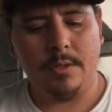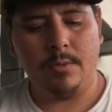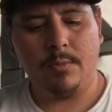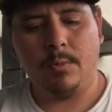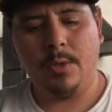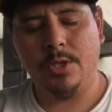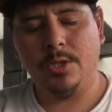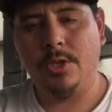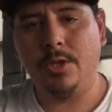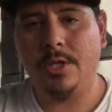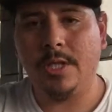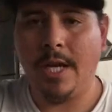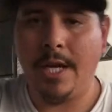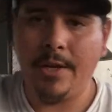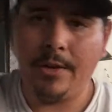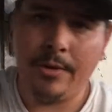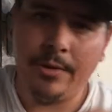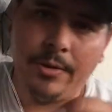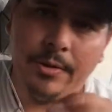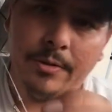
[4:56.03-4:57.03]
Once you tie
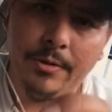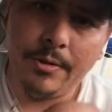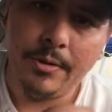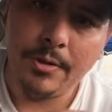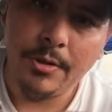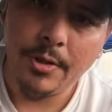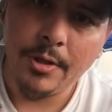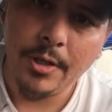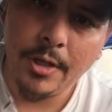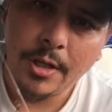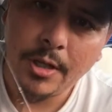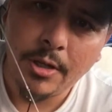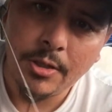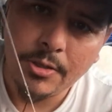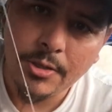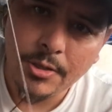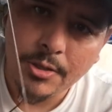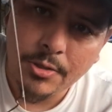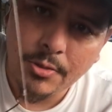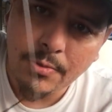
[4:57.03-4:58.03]
your hook
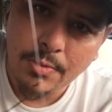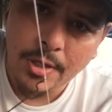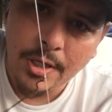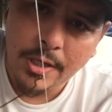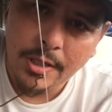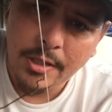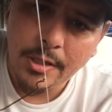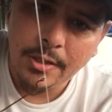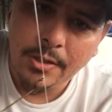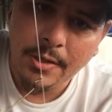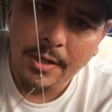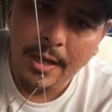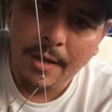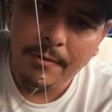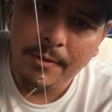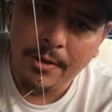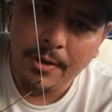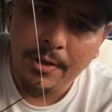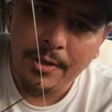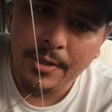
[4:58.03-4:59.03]
onto the string, you have
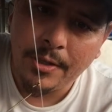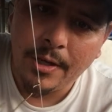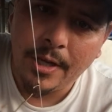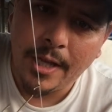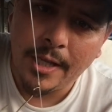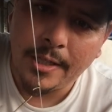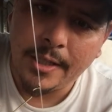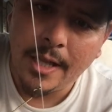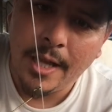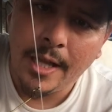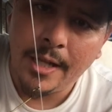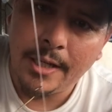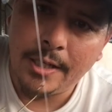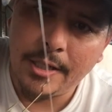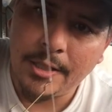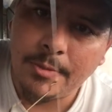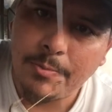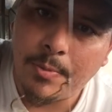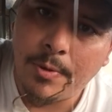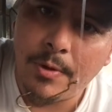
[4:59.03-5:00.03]
it on there like that, and
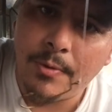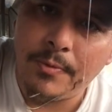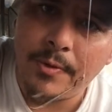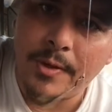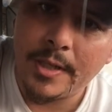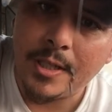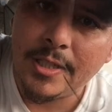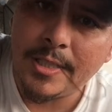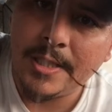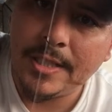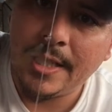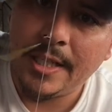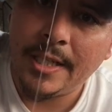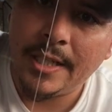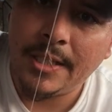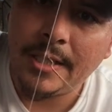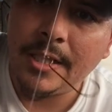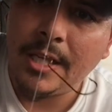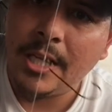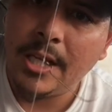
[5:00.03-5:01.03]
it's perfectly
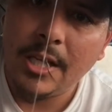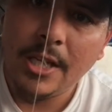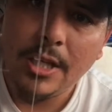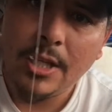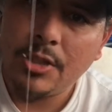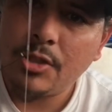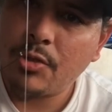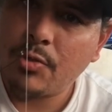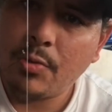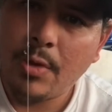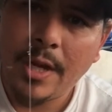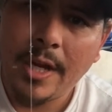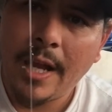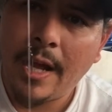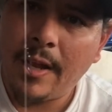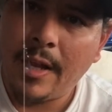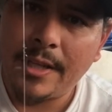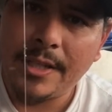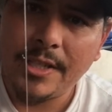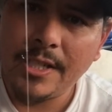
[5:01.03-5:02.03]
sitting straight
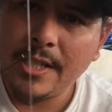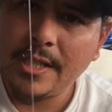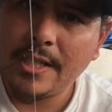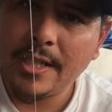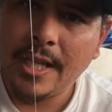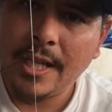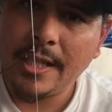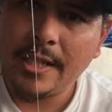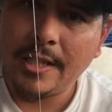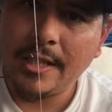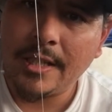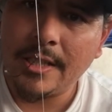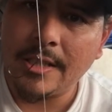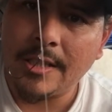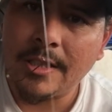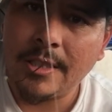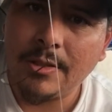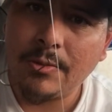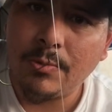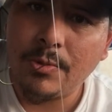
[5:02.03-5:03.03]
out just like this.
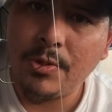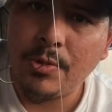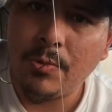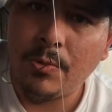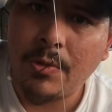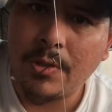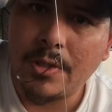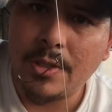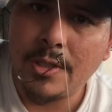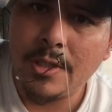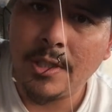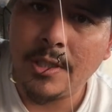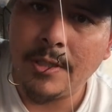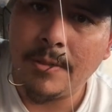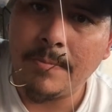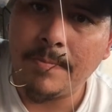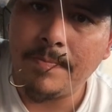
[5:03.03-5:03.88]
This is what you want to see.